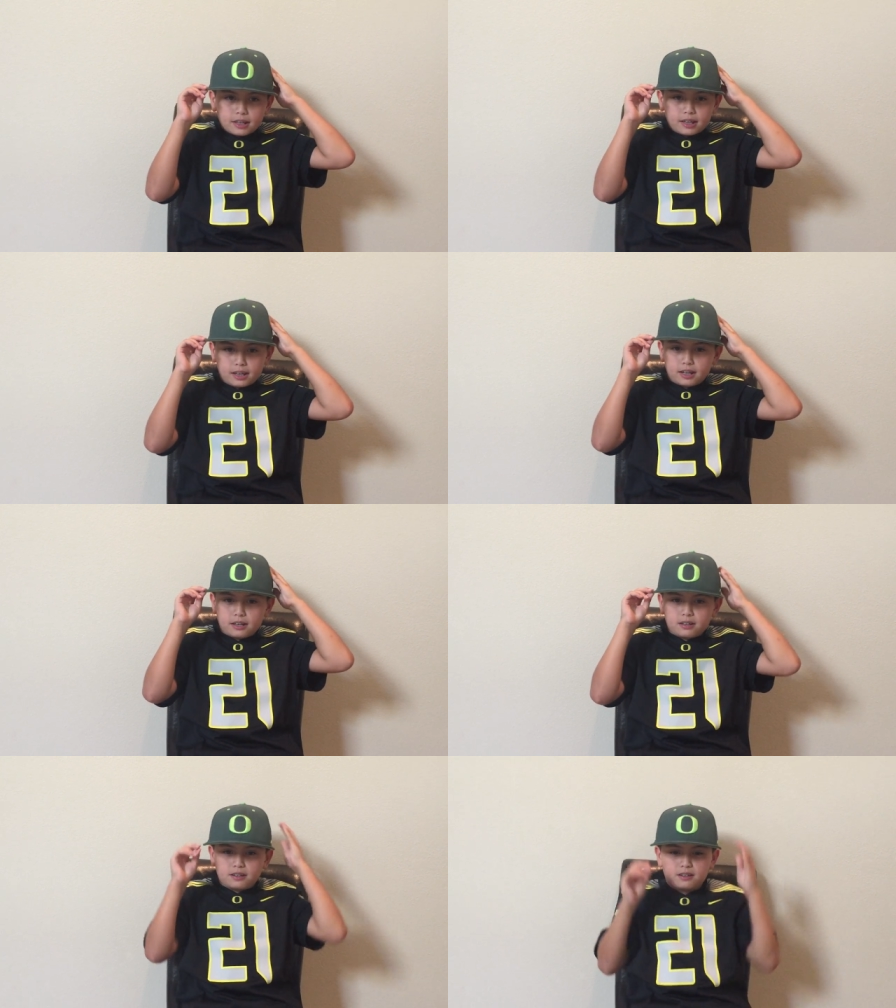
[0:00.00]

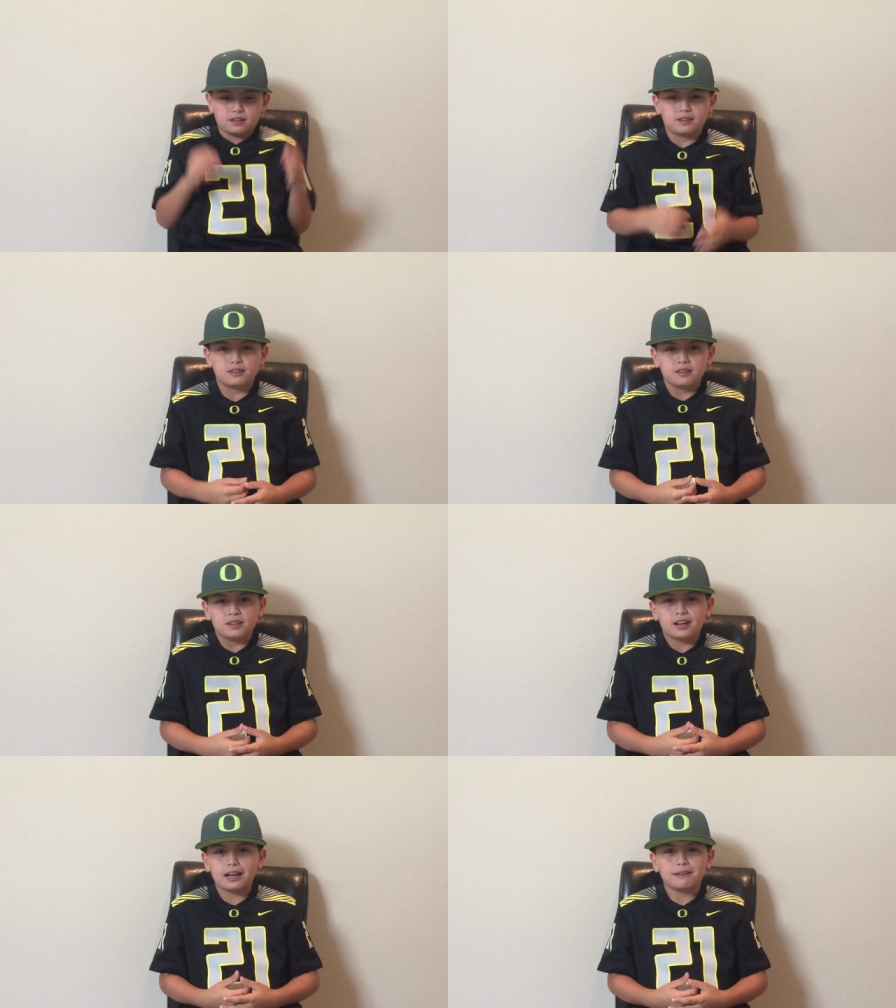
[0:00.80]
and
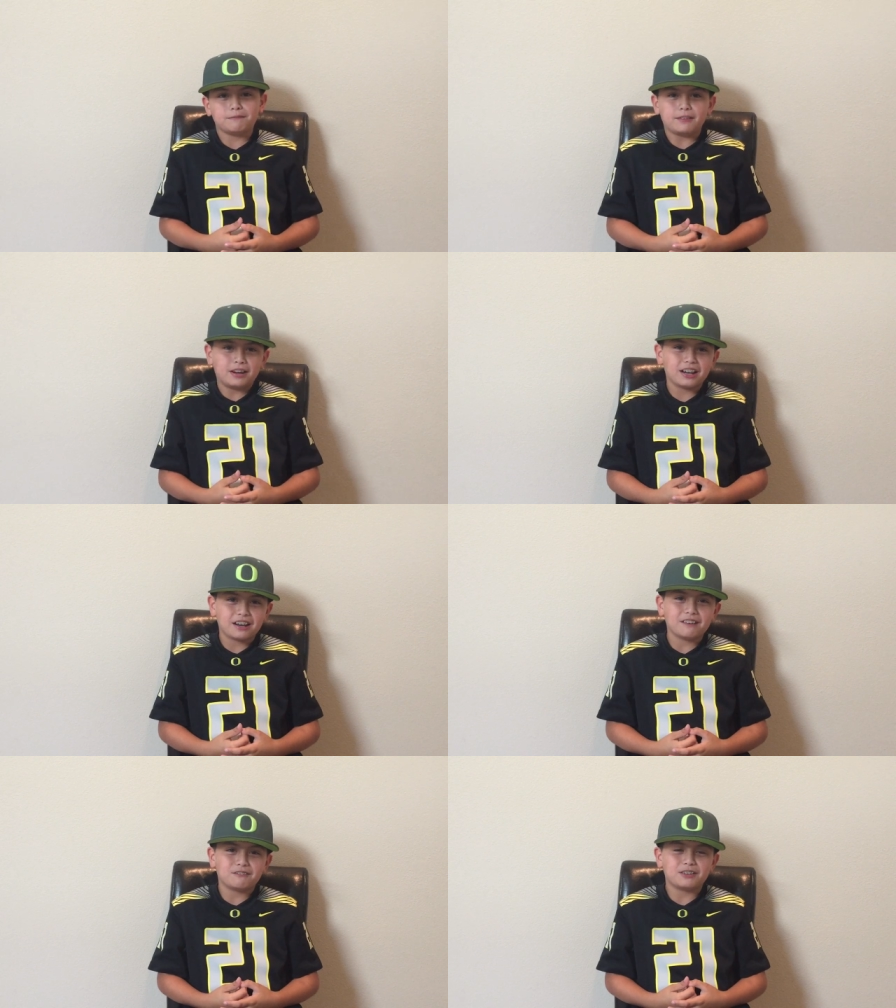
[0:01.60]
I am very
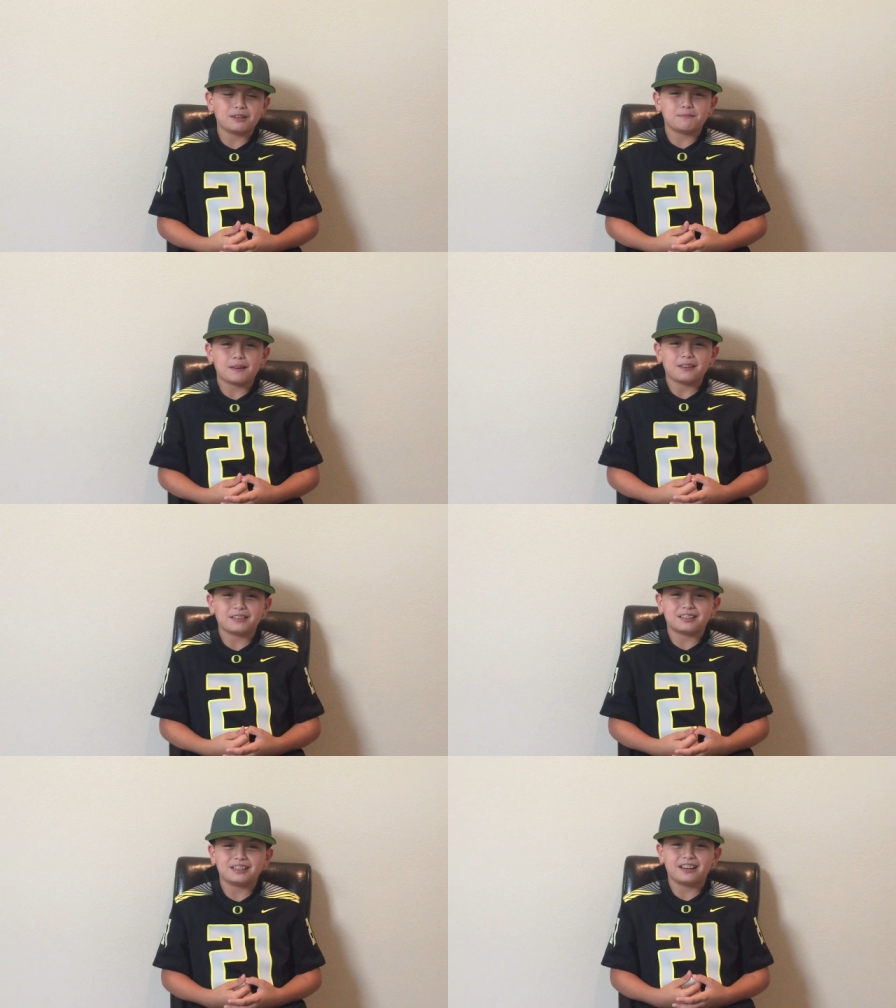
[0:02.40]
confident about
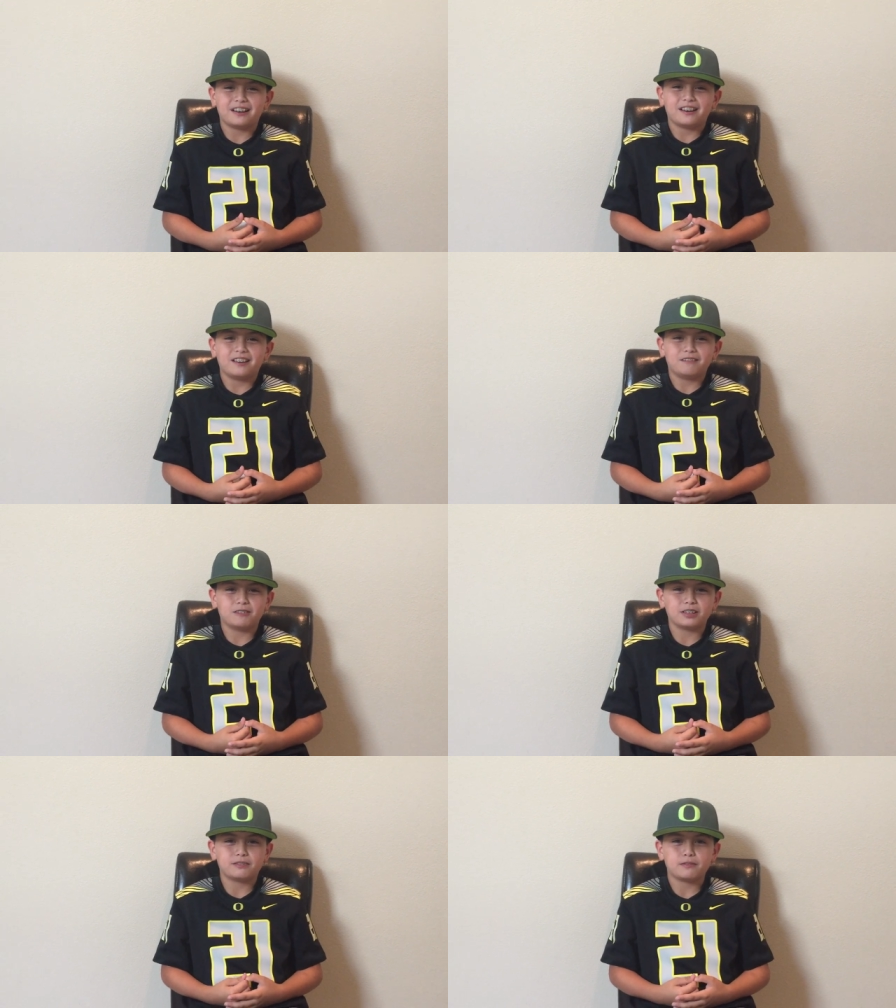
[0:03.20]
this year.
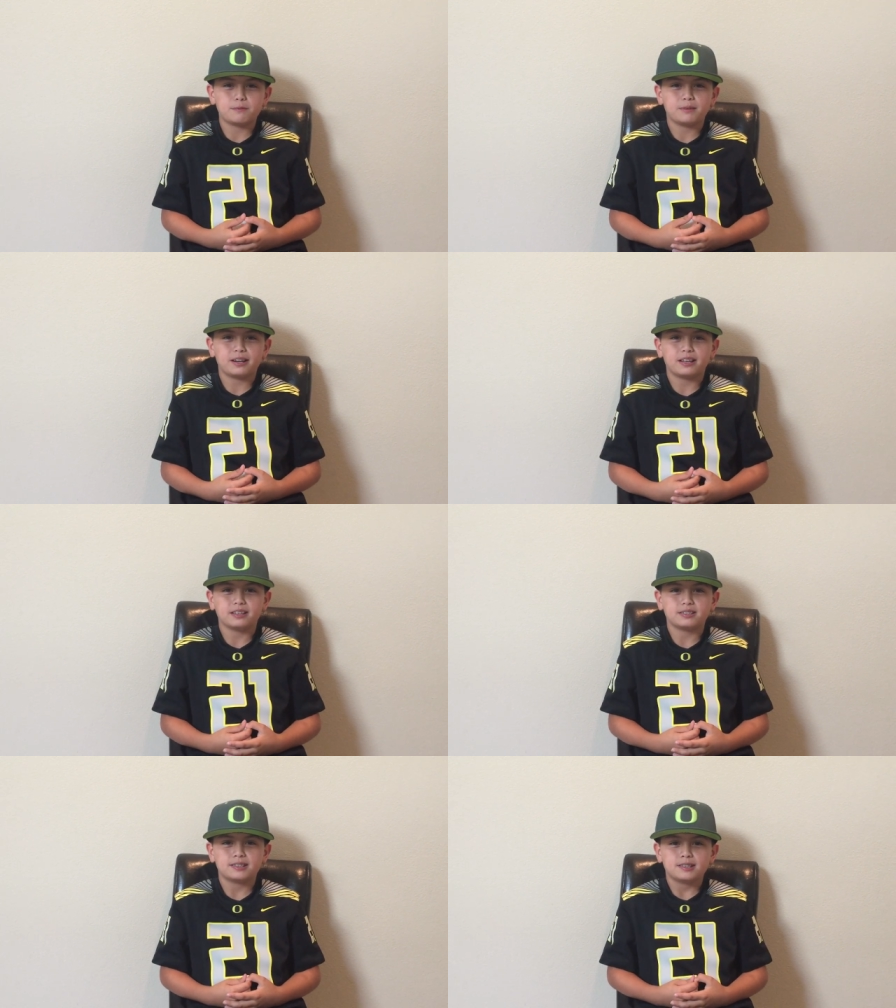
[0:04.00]
Royce Freeman
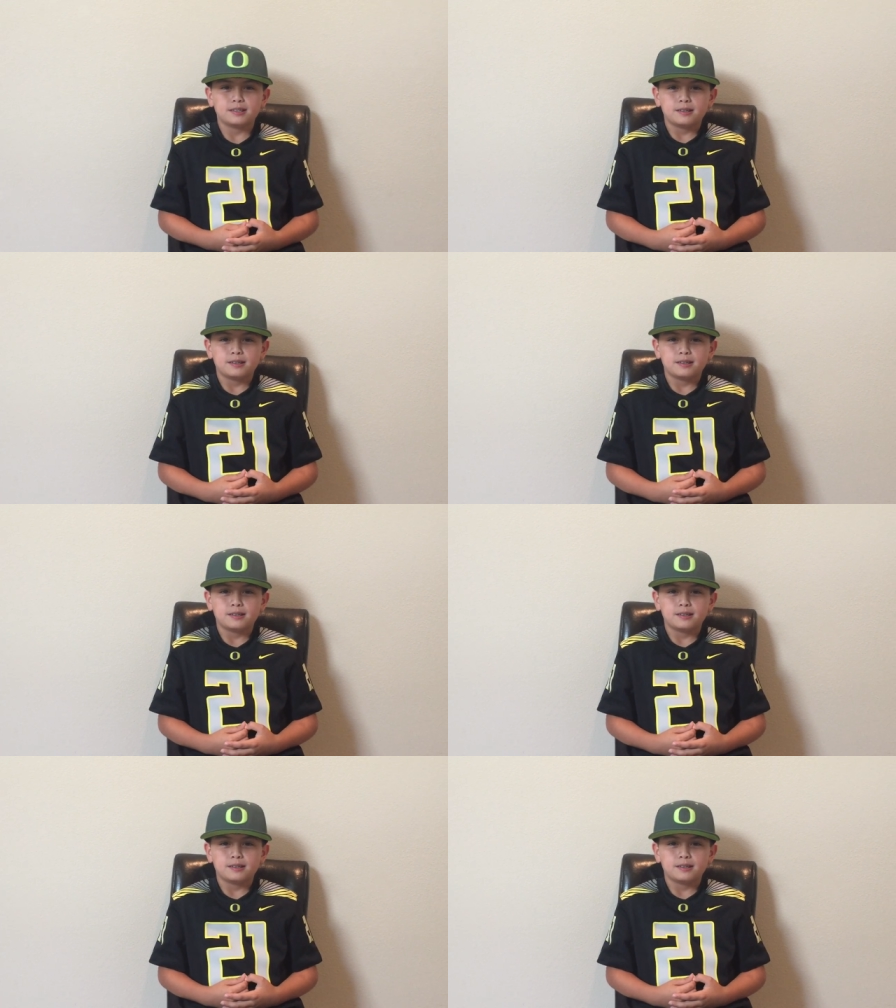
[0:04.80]
is